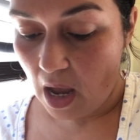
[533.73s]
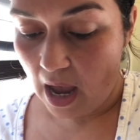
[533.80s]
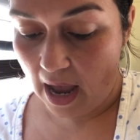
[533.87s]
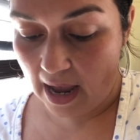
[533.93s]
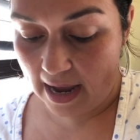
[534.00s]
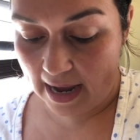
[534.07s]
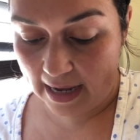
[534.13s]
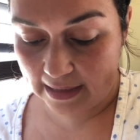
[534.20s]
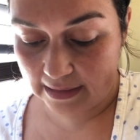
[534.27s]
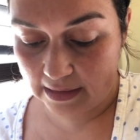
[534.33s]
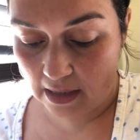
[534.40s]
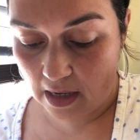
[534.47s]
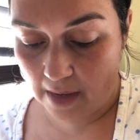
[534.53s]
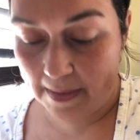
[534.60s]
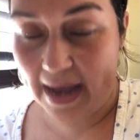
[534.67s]
And
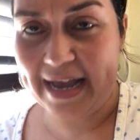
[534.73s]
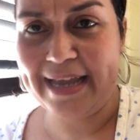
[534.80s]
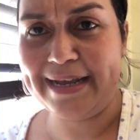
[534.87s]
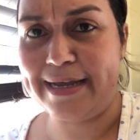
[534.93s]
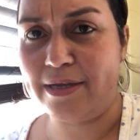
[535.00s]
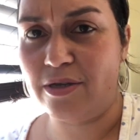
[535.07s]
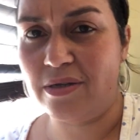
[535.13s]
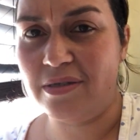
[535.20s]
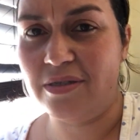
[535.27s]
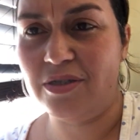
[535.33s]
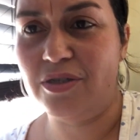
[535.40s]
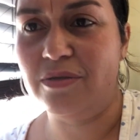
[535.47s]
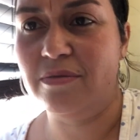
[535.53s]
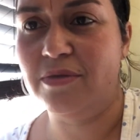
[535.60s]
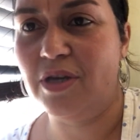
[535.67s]
I got to get
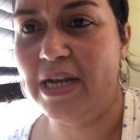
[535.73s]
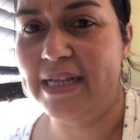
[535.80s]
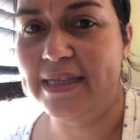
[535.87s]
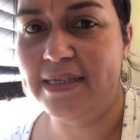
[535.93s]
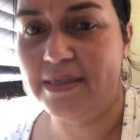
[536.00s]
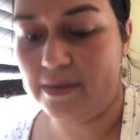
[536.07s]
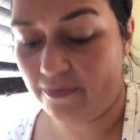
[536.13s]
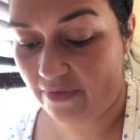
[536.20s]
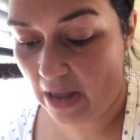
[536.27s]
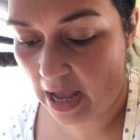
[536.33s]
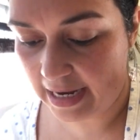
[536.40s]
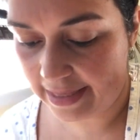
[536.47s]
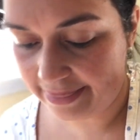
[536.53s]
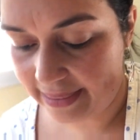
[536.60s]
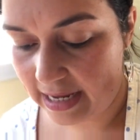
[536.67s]
good at this
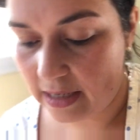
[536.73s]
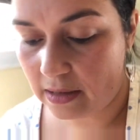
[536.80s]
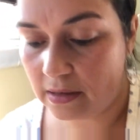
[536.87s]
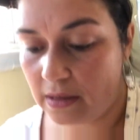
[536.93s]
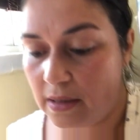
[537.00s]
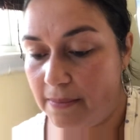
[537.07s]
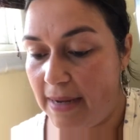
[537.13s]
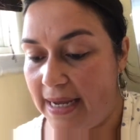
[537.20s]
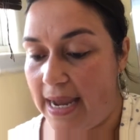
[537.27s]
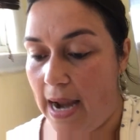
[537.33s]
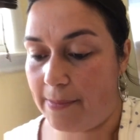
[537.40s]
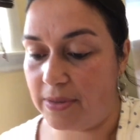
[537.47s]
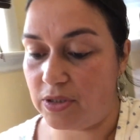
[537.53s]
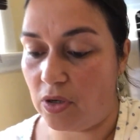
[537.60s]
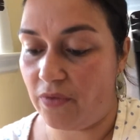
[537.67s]
vlogging thing. My
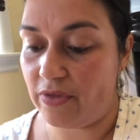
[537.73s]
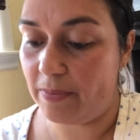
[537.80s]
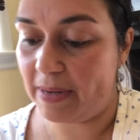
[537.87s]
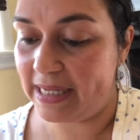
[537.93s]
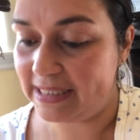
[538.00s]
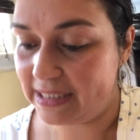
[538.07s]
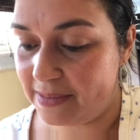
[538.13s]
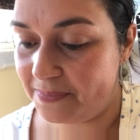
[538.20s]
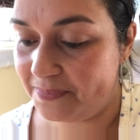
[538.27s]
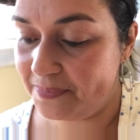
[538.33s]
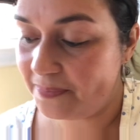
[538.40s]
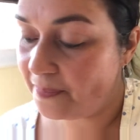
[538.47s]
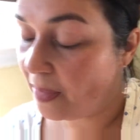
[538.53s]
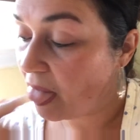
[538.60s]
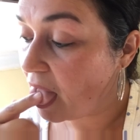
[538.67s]
camera's all over the place.
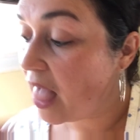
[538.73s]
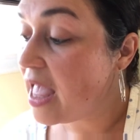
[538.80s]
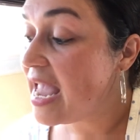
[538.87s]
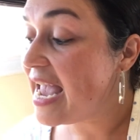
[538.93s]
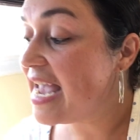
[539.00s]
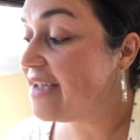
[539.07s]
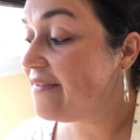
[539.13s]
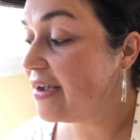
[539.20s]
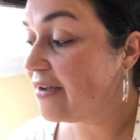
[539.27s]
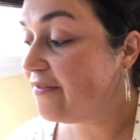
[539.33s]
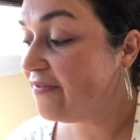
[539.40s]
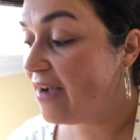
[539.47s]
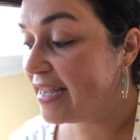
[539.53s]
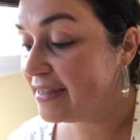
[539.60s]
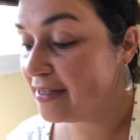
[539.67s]
If I can
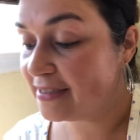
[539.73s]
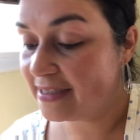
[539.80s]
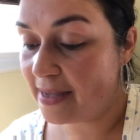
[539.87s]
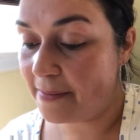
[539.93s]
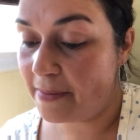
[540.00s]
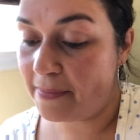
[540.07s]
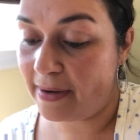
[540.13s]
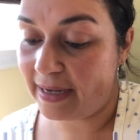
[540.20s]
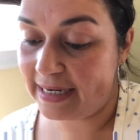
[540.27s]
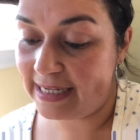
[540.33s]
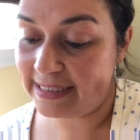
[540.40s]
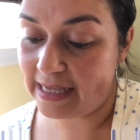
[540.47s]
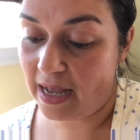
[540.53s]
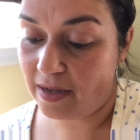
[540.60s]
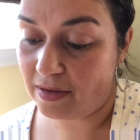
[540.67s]
find the summer bucket
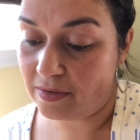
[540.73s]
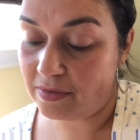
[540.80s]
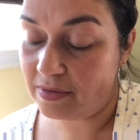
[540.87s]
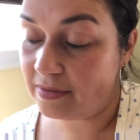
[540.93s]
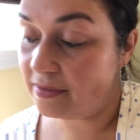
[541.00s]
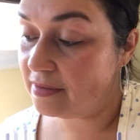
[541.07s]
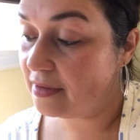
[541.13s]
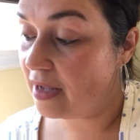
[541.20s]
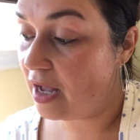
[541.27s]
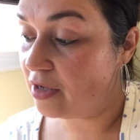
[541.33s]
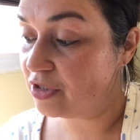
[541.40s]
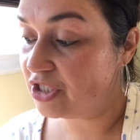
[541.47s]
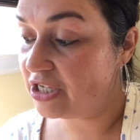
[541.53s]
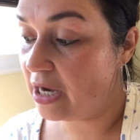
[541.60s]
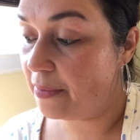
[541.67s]
list, I'll
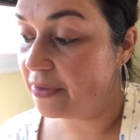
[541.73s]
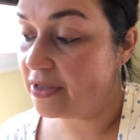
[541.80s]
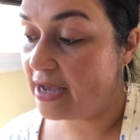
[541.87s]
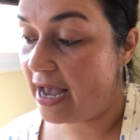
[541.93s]
share with you